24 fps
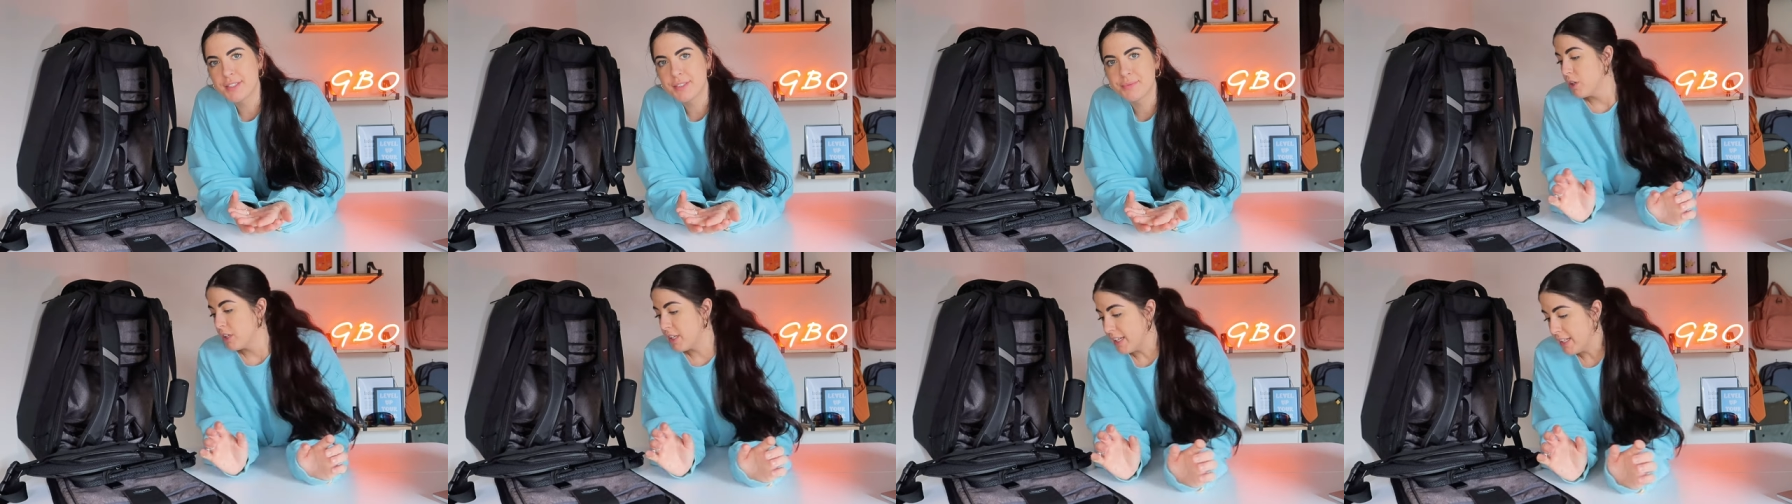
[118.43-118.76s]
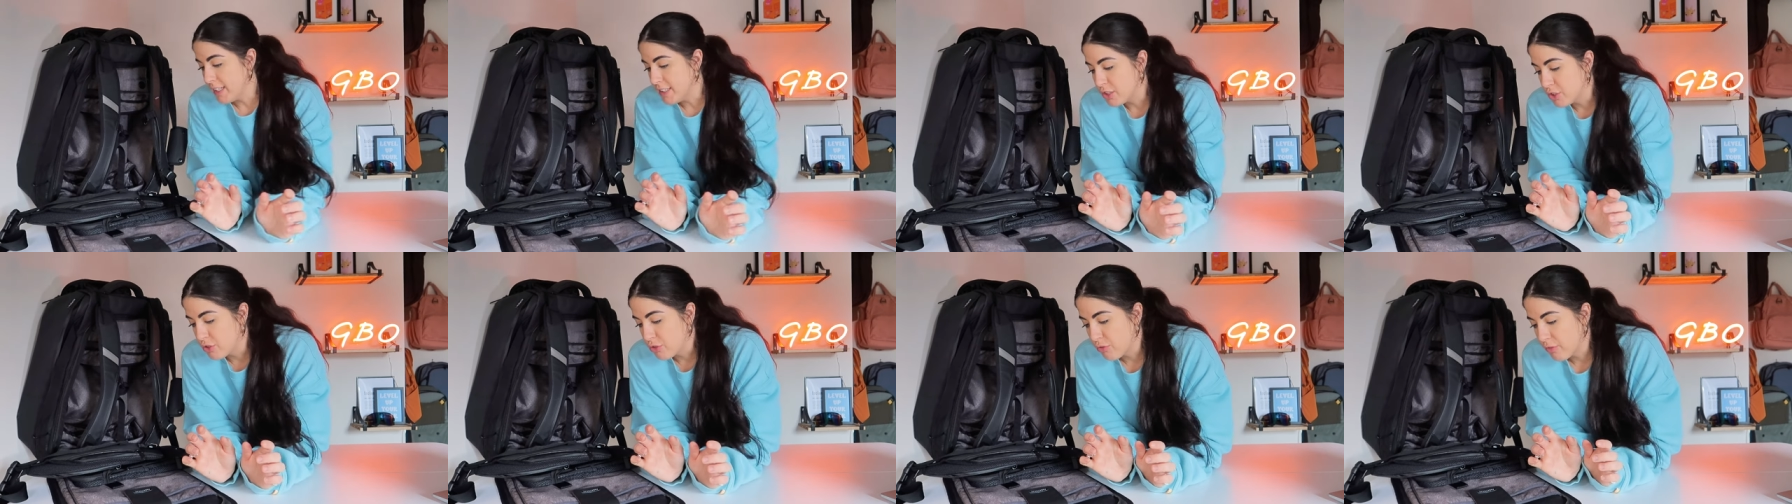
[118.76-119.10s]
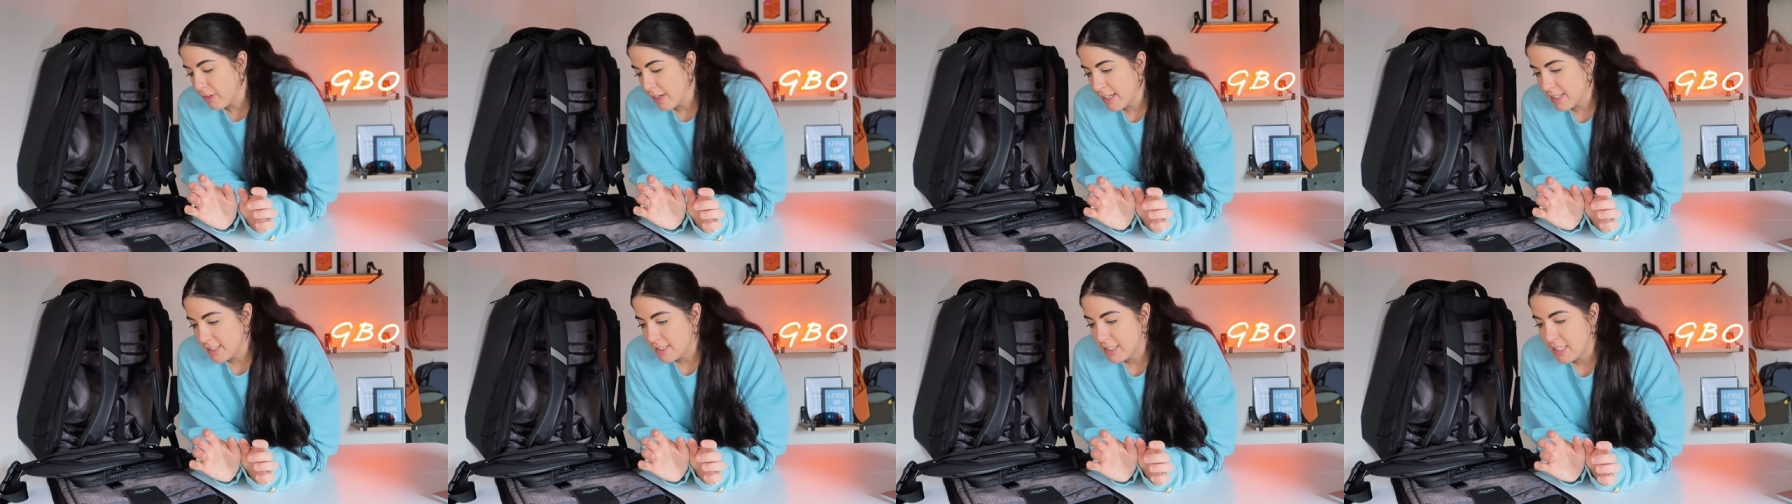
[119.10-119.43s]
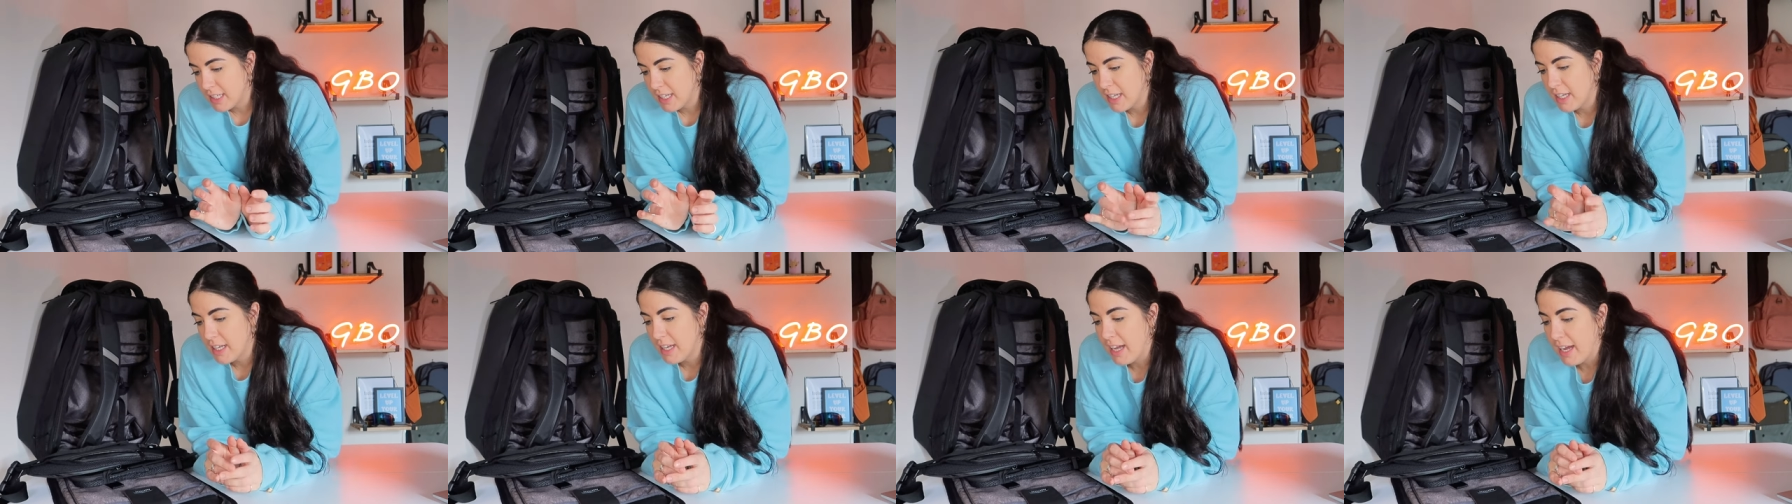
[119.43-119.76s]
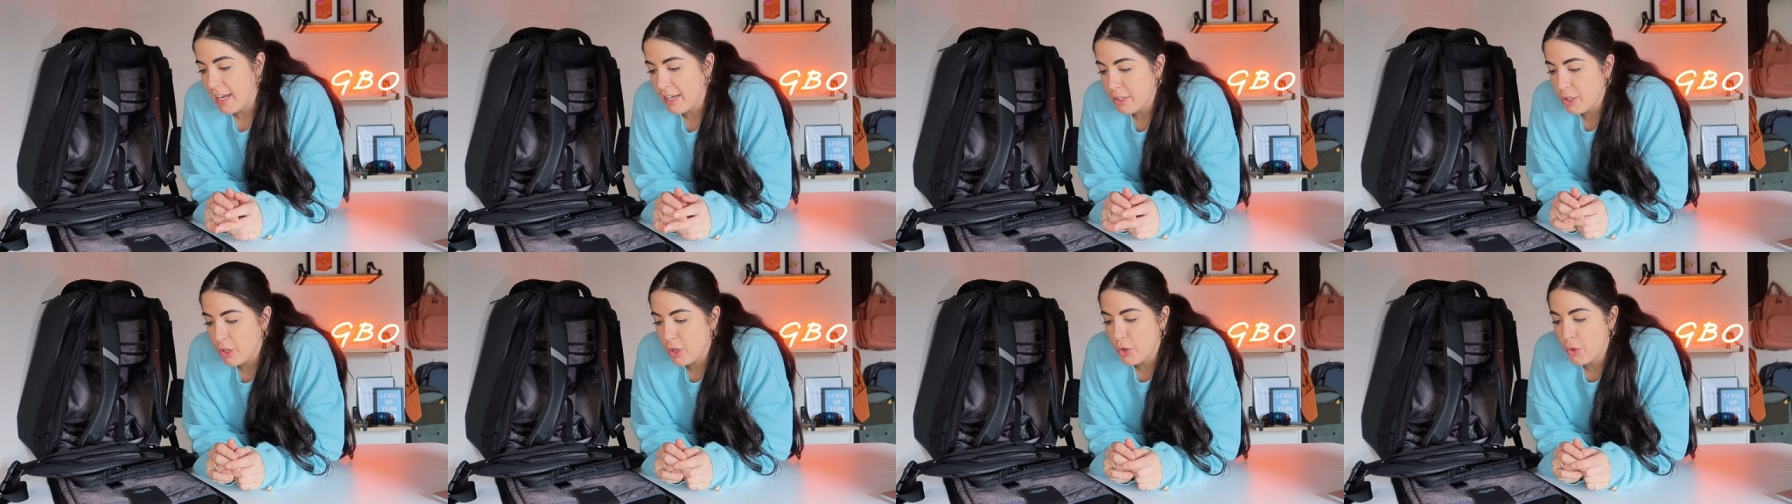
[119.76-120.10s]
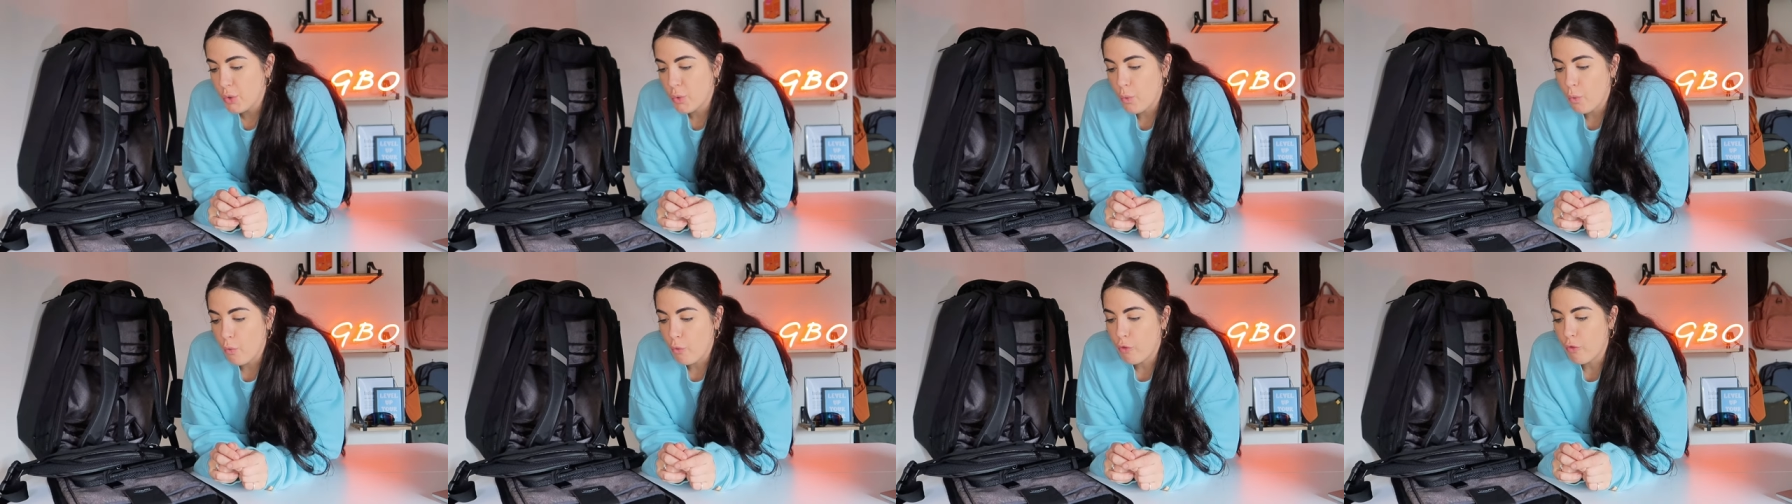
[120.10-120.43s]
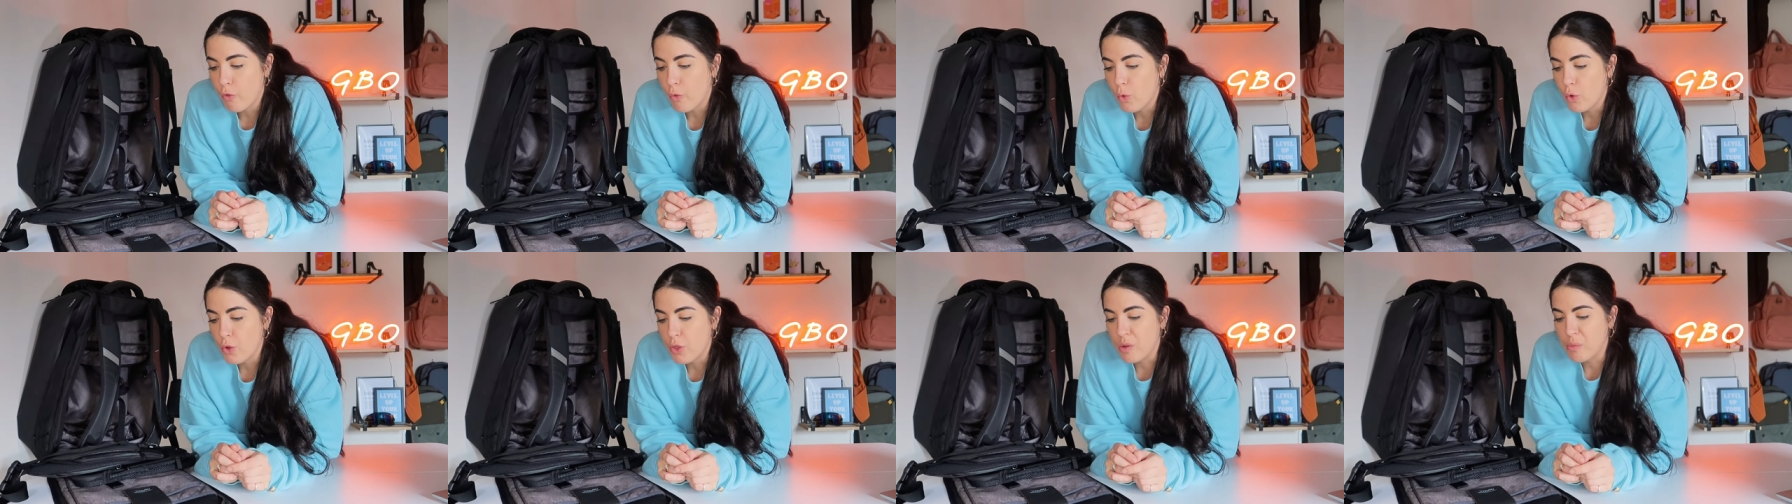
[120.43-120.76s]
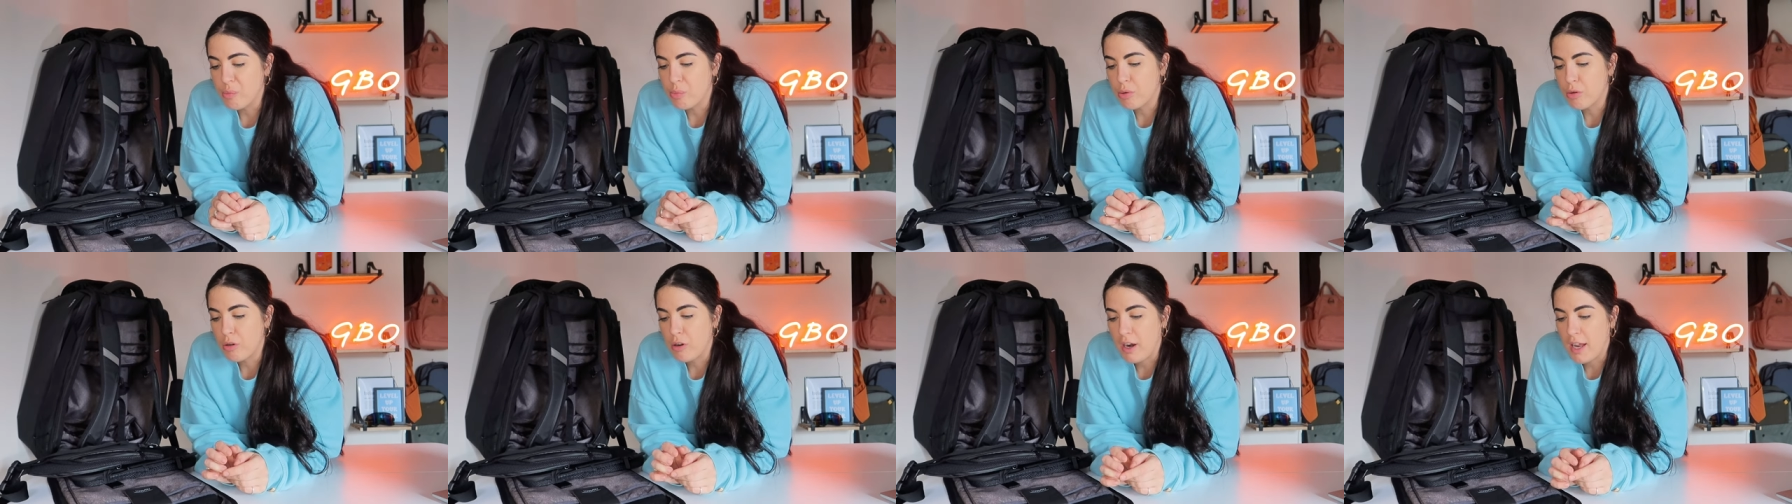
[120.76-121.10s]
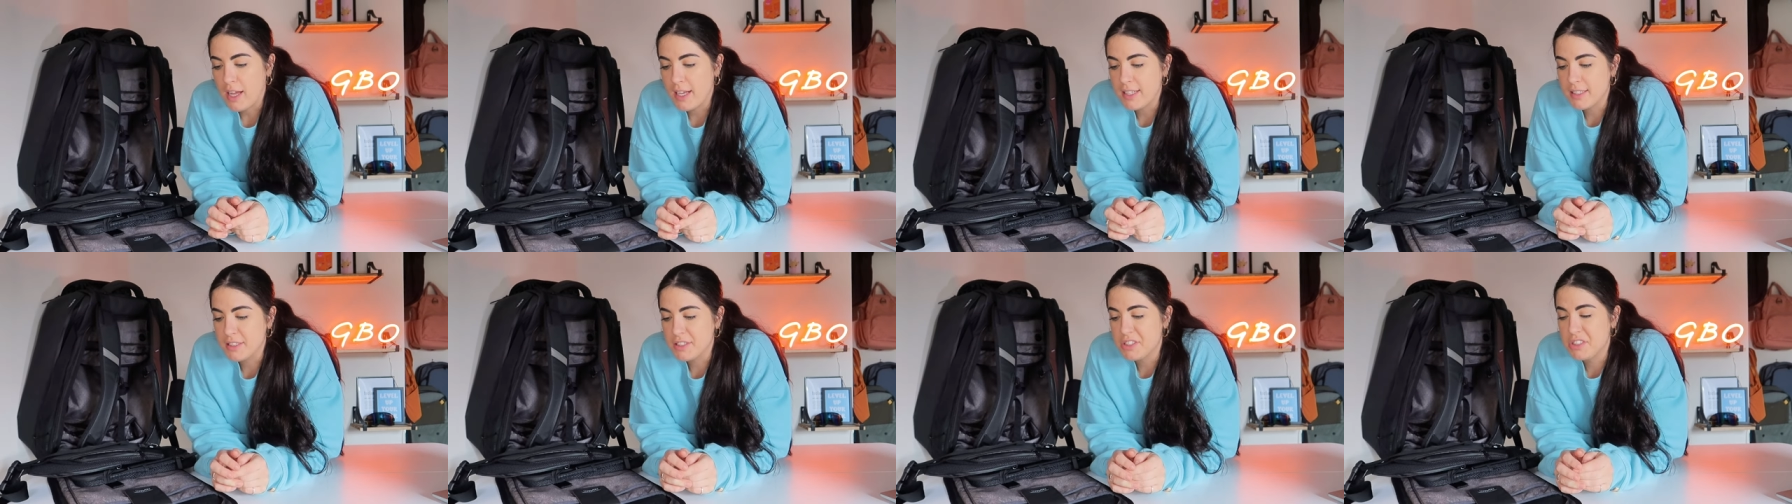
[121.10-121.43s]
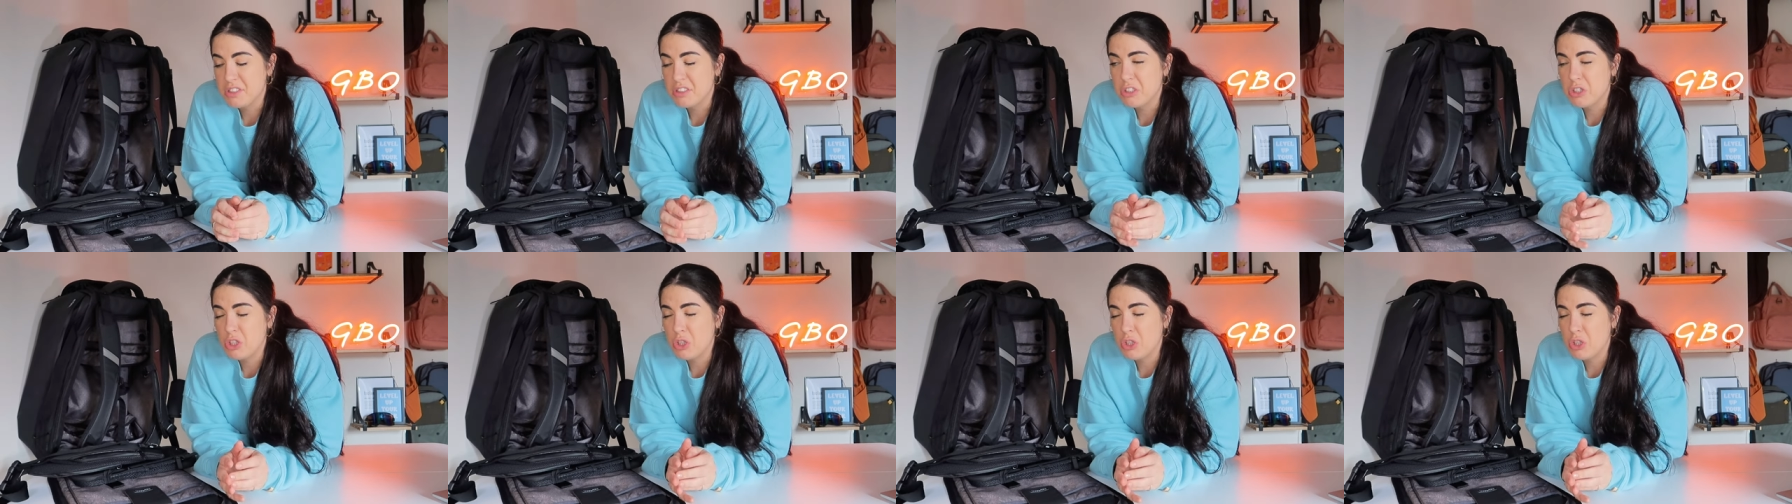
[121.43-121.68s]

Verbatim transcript: What is great, I know for the price,